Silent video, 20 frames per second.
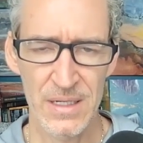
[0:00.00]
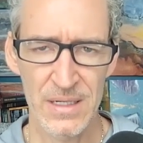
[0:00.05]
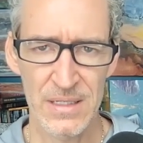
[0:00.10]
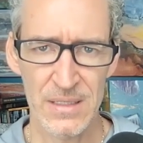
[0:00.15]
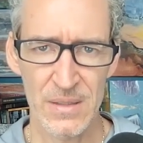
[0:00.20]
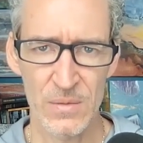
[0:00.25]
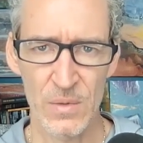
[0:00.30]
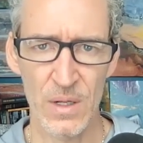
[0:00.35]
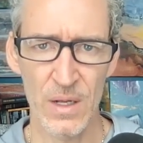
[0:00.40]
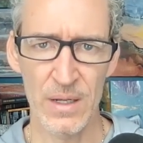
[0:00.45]
And I
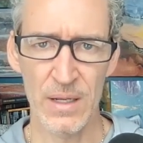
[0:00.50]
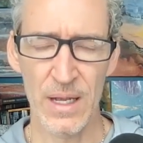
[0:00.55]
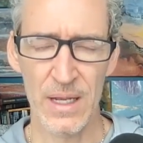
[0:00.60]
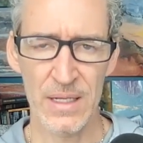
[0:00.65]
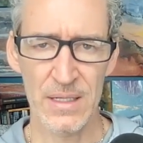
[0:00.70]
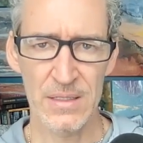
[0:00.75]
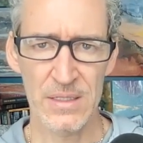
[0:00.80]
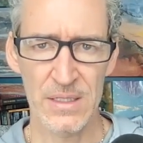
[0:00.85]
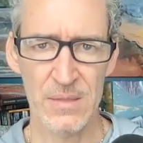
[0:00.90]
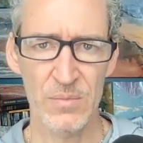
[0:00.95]
said, Well,
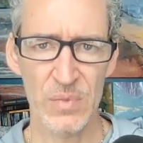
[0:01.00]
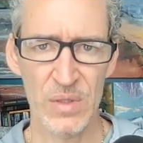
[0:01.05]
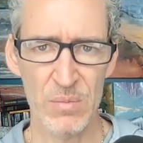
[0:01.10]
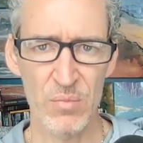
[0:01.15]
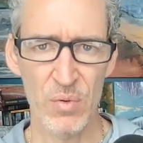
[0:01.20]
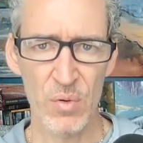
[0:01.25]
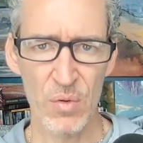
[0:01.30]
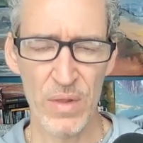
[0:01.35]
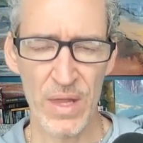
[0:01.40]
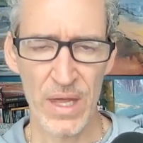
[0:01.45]
I can simply
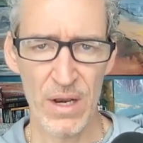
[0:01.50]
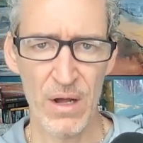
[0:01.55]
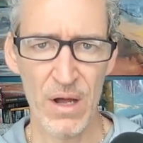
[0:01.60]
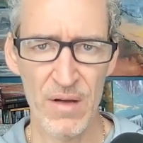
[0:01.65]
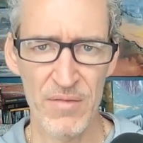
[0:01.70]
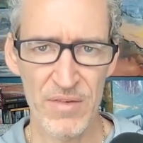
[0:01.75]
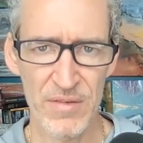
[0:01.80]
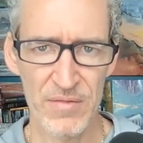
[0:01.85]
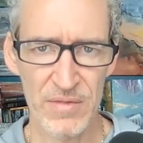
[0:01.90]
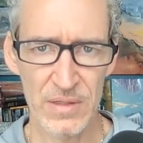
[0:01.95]
pull that
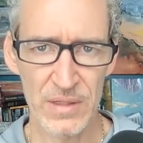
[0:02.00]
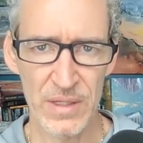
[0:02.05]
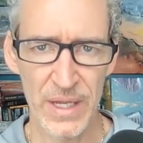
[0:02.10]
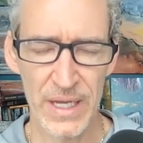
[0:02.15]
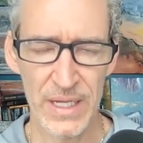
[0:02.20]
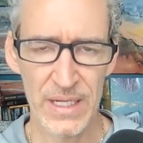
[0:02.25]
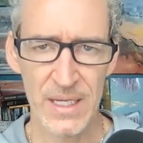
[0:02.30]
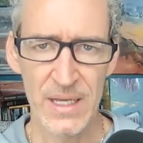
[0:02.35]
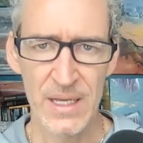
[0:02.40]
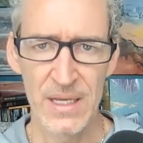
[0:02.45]
off if you'd
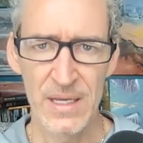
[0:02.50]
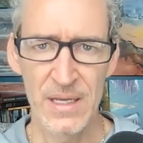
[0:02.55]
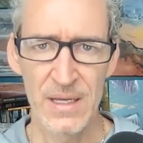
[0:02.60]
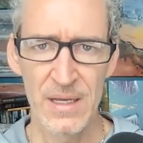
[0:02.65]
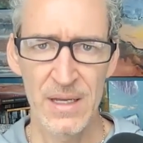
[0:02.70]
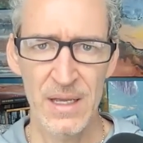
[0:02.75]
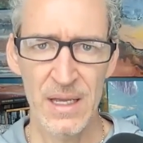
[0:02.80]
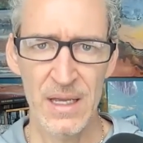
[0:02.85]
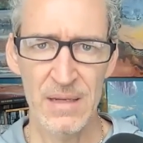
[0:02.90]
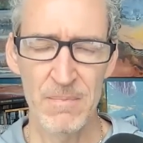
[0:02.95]
like.
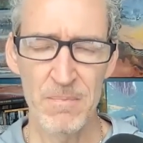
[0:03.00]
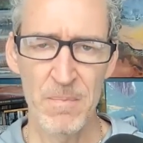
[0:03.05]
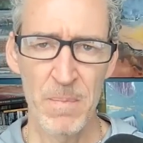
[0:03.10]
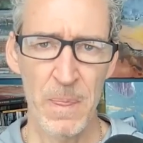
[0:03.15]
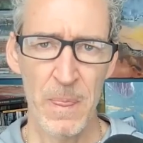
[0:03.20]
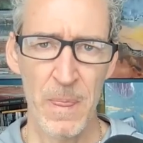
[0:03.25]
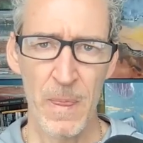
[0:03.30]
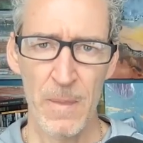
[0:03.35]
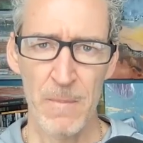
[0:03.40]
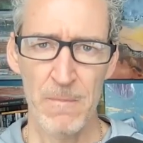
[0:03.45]
And
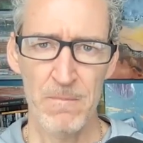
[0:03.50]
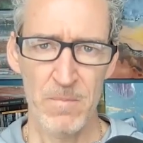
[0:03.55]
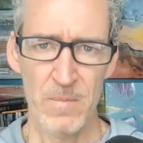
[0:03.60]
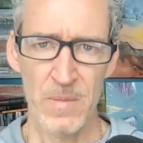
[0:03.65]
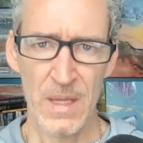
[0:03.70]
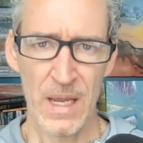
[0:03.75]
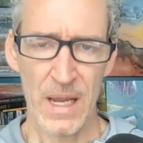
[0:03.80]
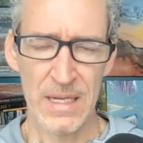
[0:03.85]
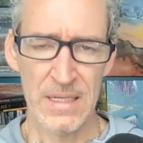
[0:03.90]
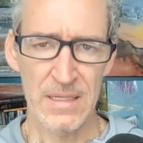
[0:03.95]

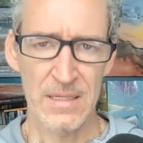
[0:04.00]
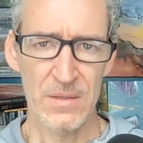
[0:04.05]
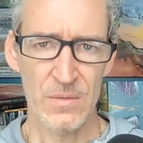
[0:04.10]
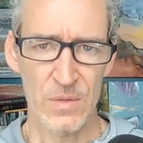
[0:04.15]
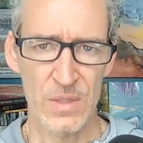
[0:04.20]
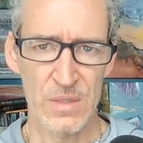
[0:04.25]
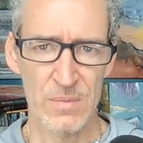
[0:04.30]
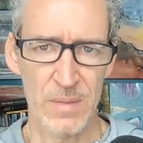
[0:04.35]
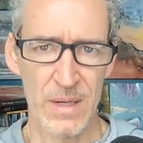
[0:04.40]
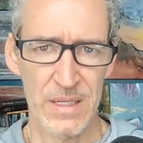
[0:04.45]
I
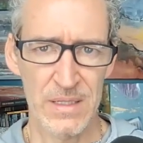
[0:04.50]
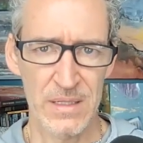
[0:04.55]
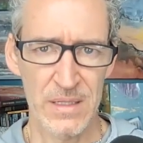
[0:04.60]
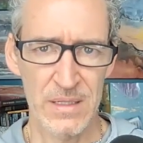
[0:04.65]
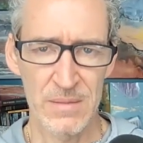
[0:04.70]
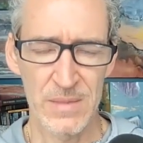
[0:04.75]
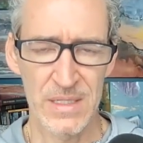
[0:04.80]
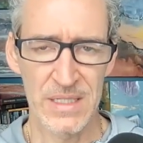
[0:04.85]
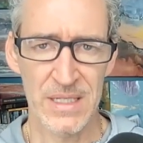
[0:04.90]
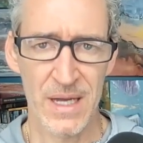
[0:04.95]
didn't respond
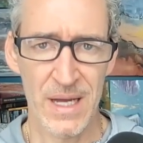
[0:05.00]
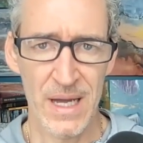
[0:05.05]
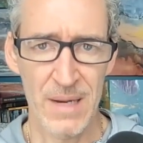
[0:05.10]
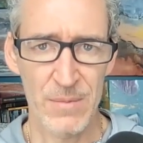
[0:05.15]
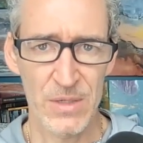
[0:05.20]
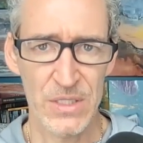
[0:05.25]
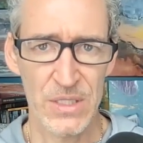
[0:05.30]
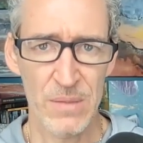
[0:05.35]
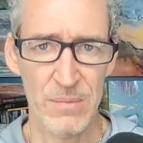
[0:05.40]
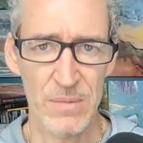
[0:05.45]
to them in
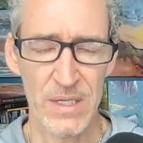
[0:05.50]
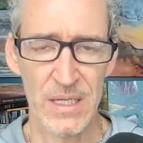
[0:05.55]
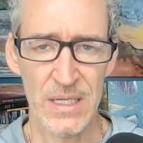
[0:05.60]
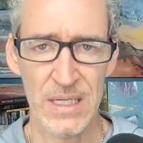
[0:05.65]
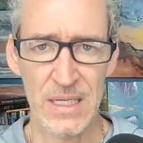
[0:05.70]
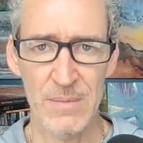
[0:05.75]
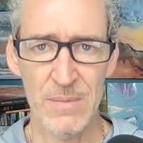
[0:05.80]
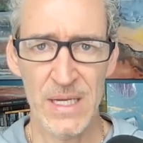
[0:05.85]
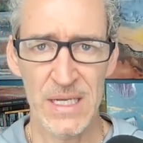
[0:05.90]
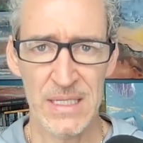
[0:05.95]
time or something,
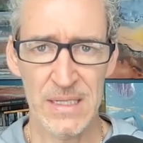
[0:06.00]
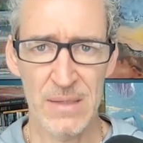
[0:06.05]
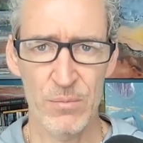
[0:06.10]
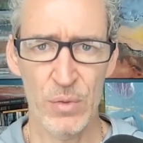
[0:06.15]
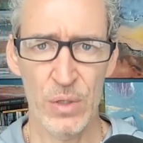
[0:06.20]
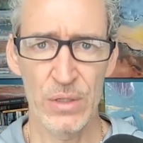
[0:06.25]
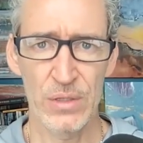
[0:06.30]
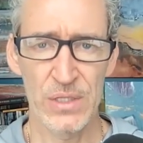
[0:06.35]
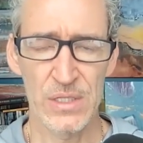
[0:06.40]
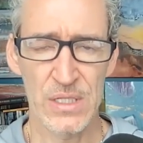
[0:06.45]
and eBay
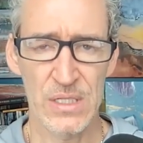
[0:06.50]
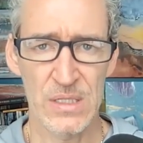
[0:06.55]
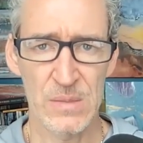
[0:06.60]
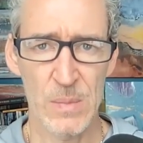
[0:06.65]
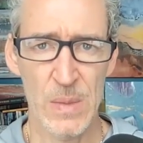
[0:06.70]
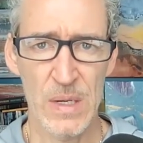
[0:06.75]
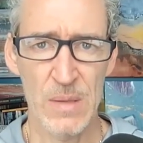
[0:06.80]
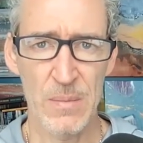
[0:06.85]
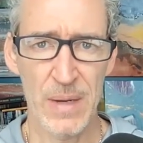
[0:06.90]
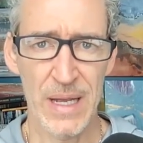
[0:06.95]
temporarily
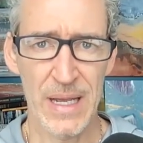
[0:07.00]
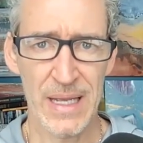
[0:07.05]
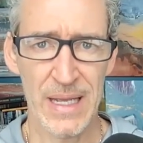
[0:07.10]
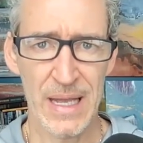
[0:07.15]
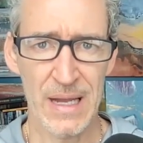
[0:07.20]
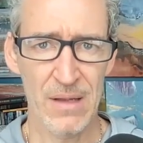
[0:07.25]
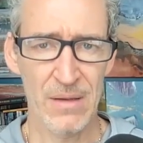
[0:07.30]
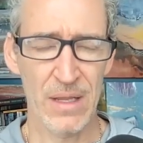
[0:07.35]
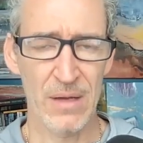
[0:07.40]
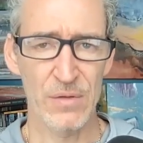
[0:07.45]
suspended my
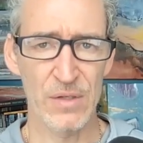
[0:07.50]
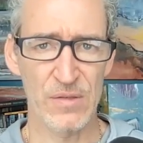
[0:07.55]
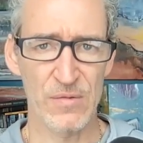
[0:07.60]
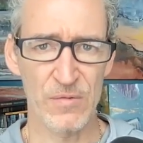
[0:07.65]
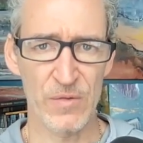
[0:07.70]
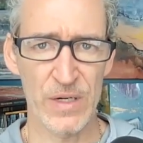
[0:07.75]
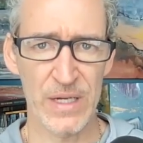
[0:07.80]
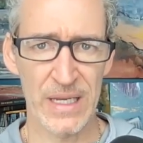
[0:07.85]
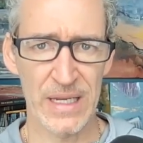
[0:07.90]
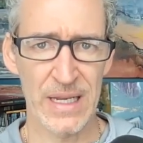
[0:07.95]
account. I was
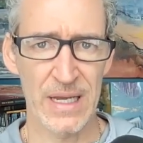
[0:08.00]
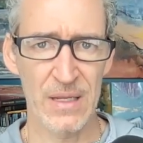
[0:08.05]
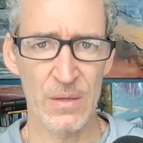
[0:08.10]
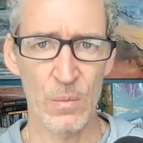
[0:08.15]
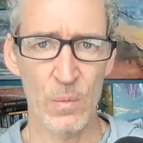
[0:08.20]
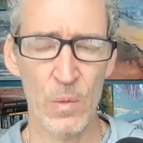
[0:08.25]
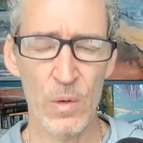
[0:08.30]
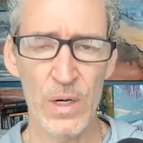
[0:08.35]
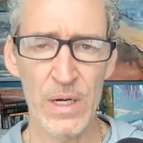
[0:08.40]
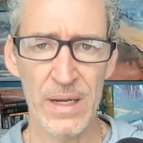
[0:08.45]
freaking
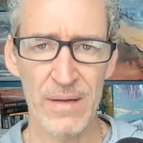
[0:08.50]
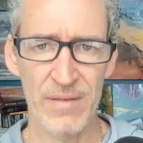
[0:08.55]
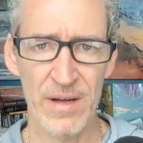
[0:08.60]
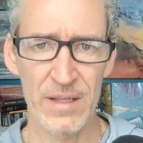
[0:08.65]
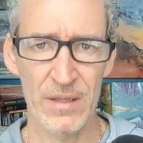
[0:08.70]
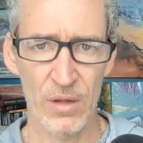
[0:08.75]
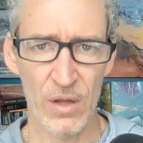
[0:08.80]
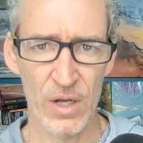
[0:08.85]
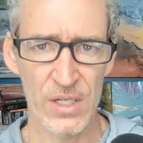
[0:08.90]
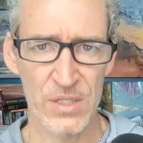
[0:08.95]
out and worried if
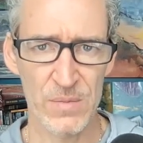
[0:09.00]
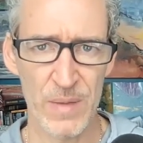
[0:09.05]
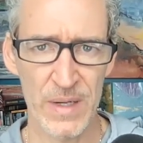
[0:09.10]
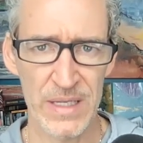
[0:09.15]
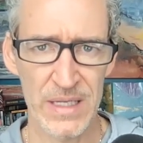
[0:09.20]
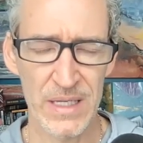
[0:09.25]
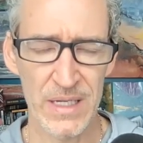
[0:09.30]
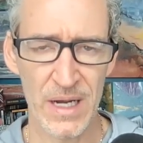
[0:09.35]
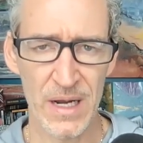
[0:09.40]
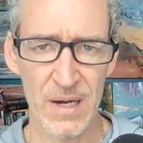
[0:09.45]
I lost
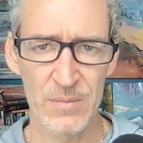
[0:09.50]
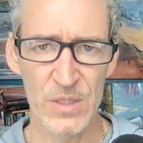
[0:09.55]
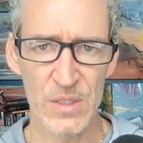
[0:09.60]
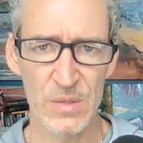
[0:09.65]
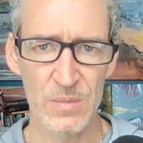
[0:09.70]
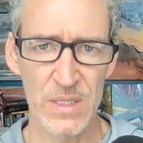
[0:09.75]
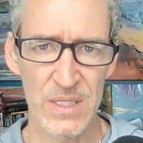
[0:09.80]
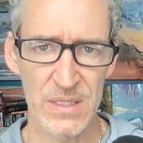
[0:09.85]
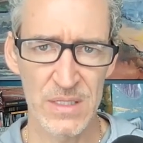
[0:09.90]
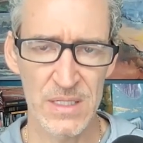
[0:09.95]
my
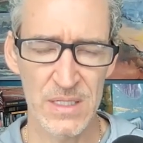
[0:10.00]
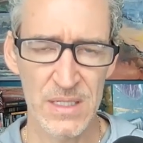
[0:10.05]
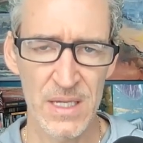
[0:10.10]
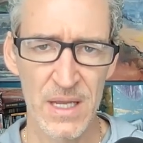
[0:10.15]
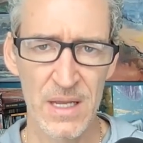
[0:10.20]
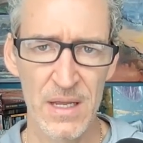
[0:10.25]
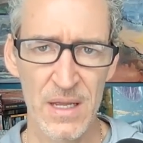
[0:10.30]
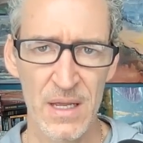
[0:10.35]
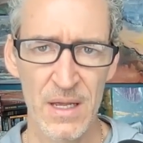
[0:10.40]
e-commerce business.